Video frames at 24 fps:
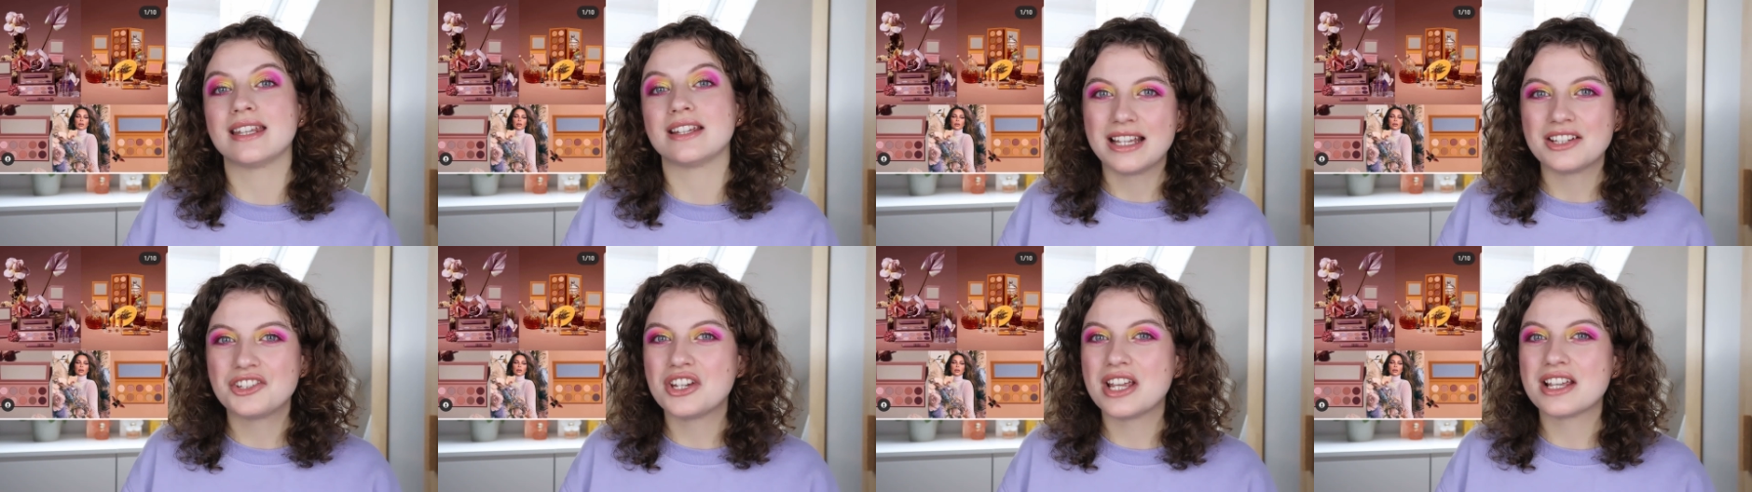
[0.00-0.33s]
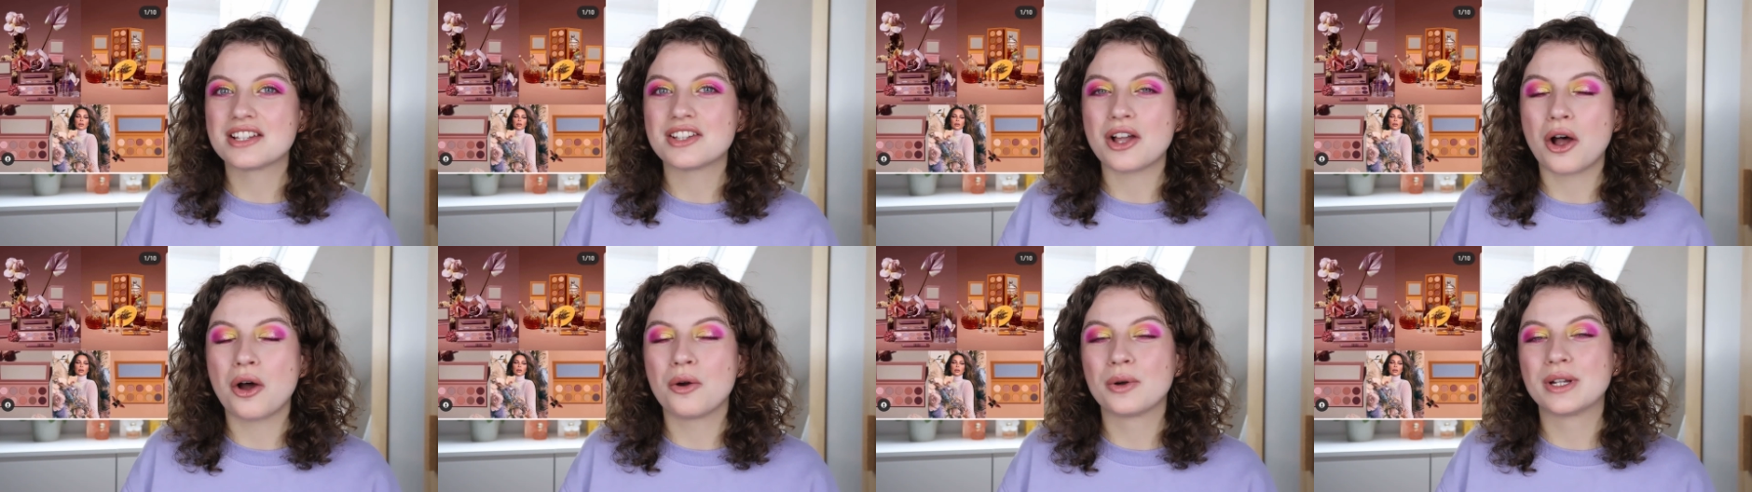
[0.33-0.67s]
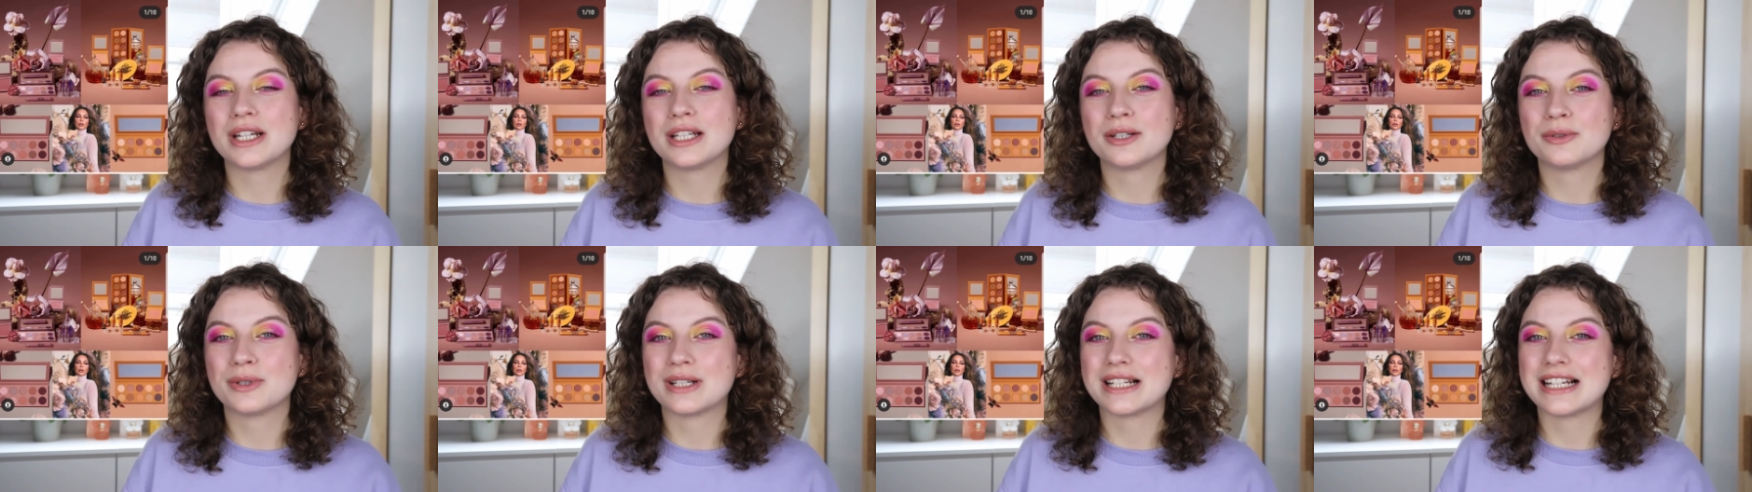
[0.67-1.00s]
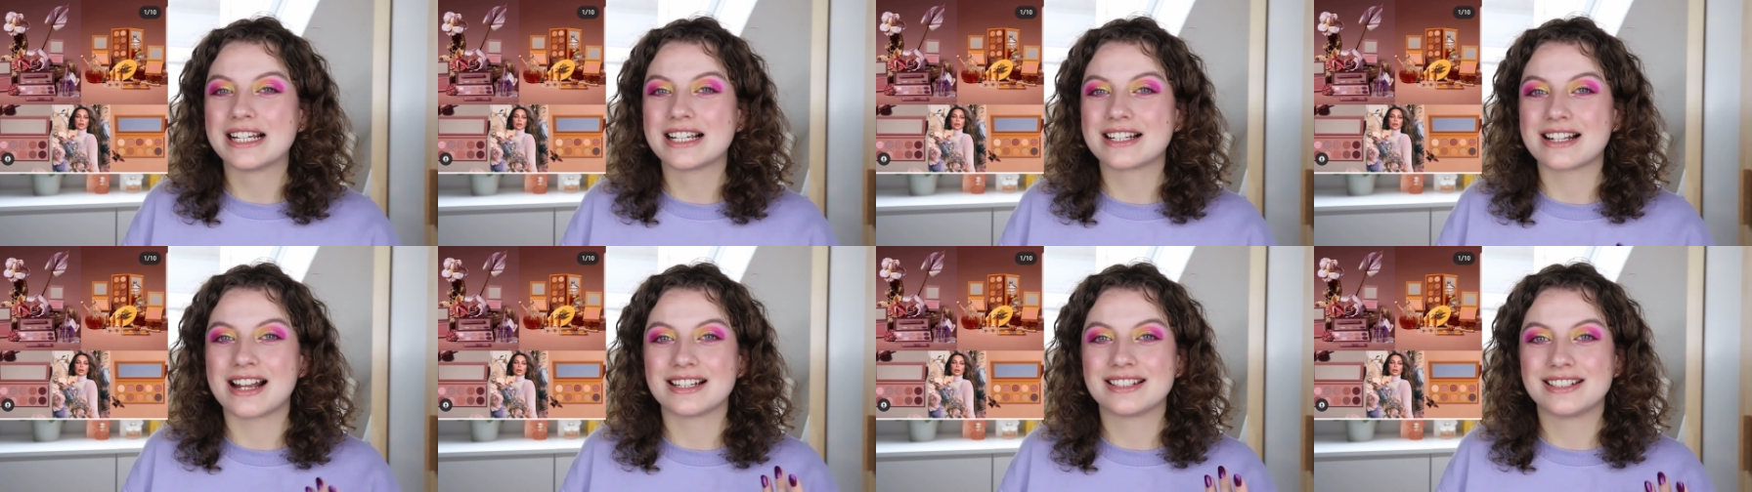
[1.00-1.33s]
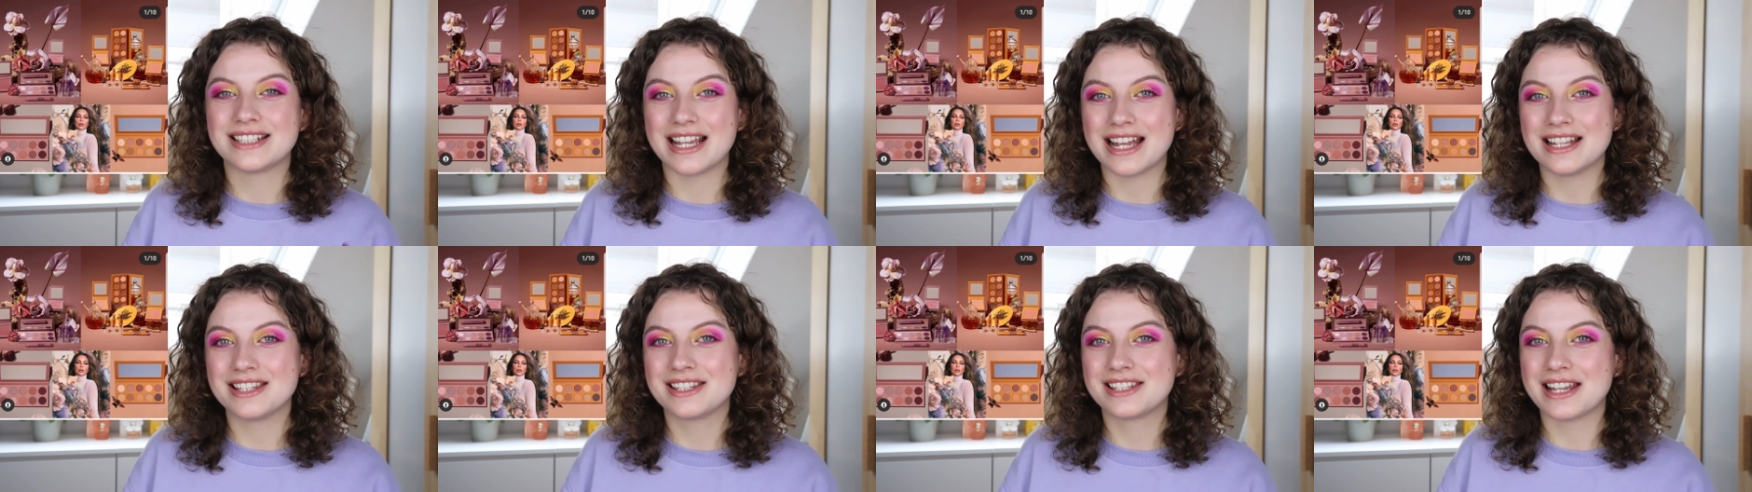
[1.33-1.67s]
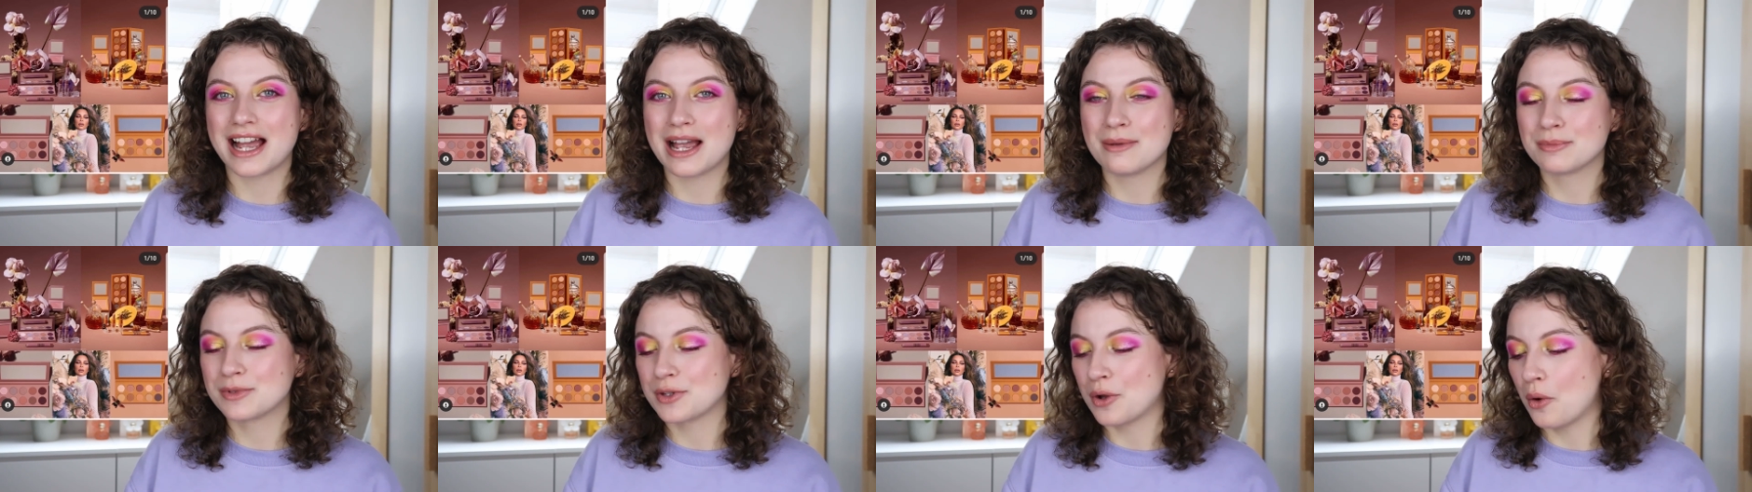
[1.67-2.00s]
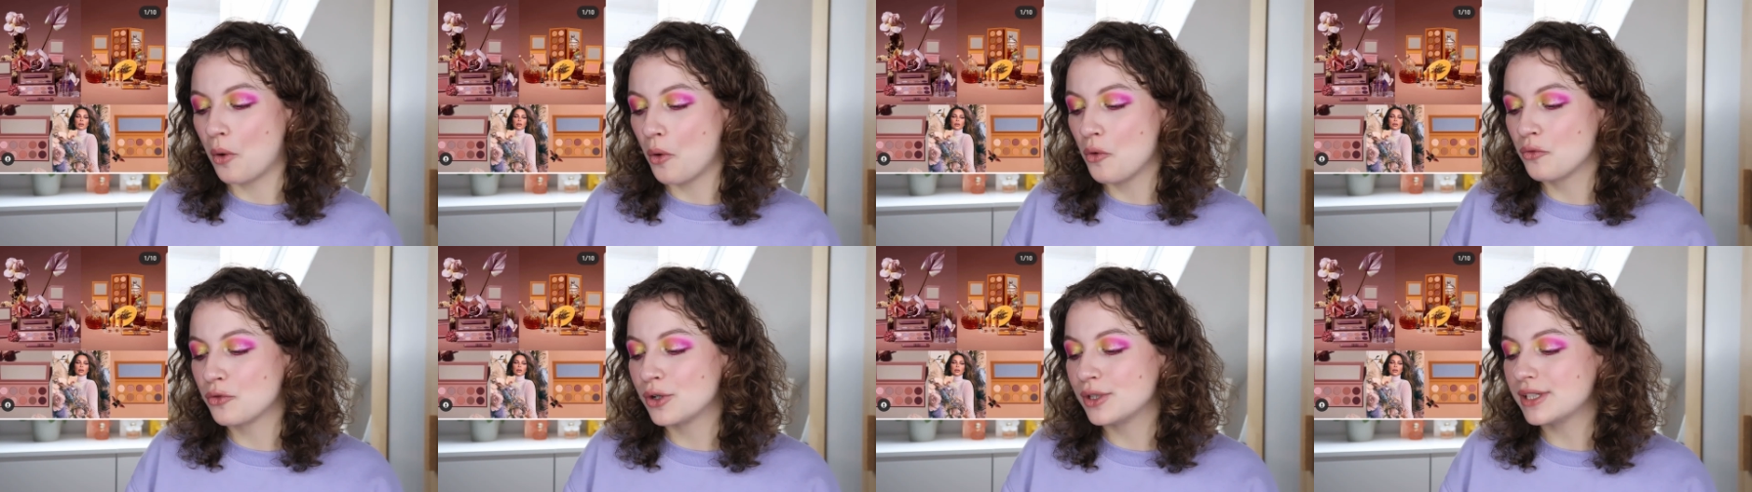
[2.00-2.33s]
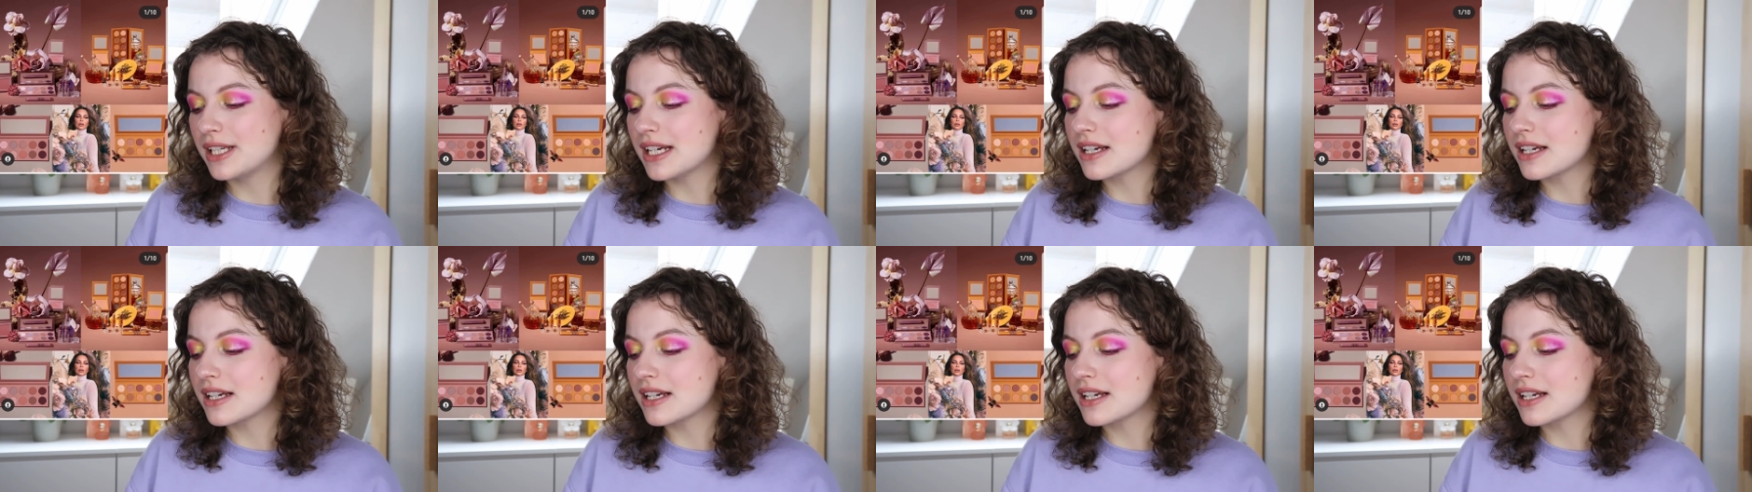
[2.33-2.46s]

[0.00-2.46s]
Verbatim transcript: that she has already released like 10 times over.